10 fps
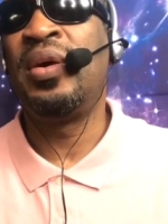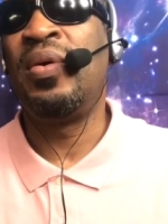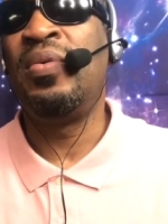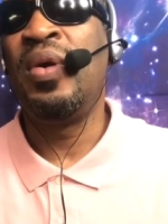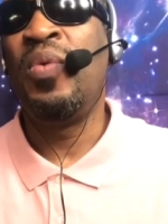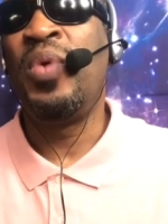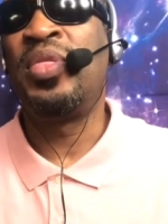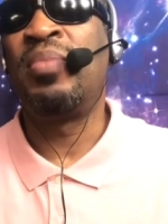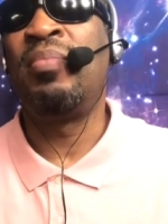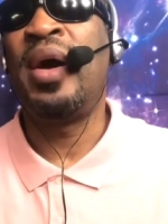Kinyata. Kinyata
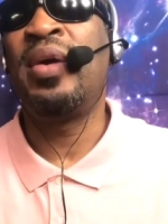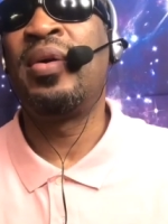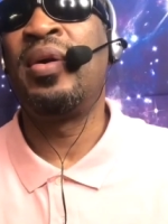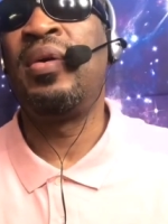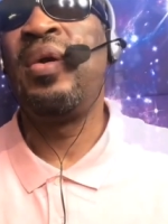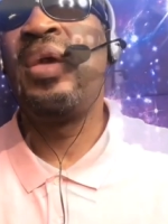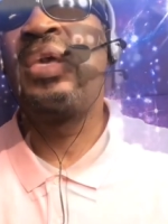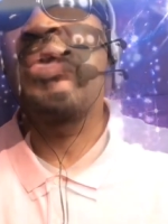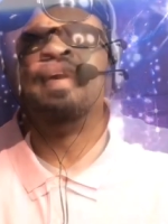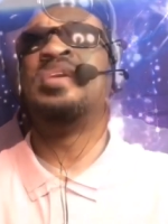explained to us
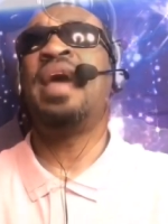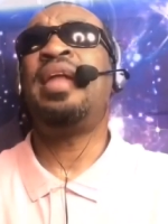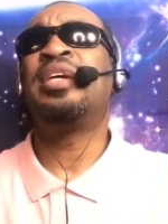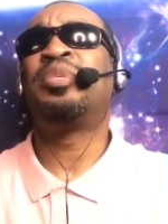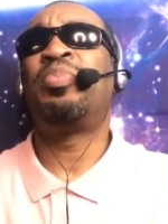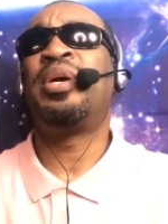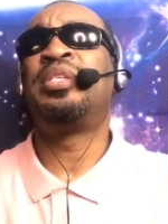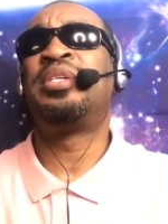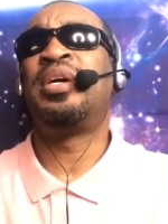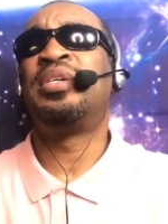that due to the
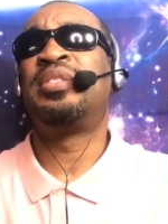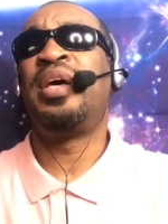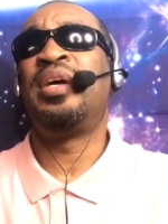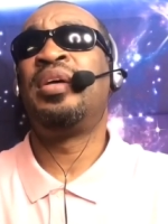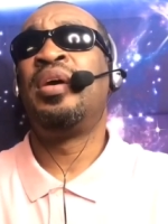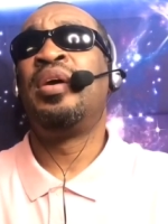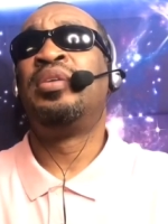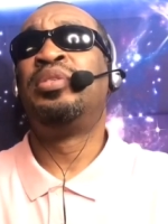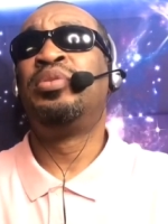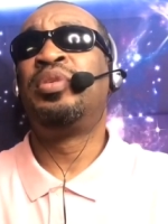fact that she was
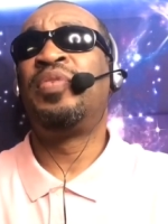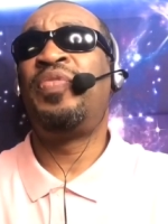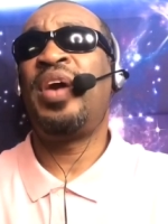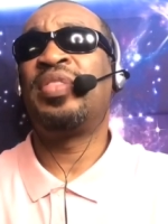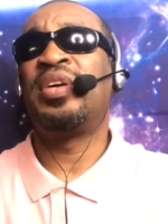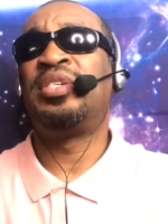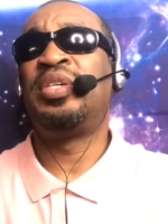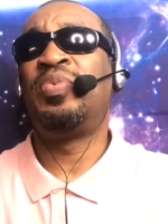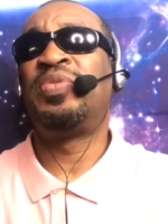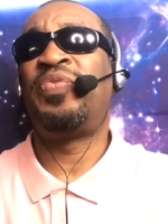faced with another
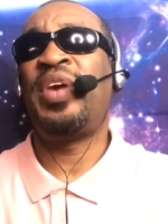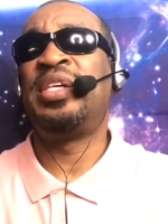condition,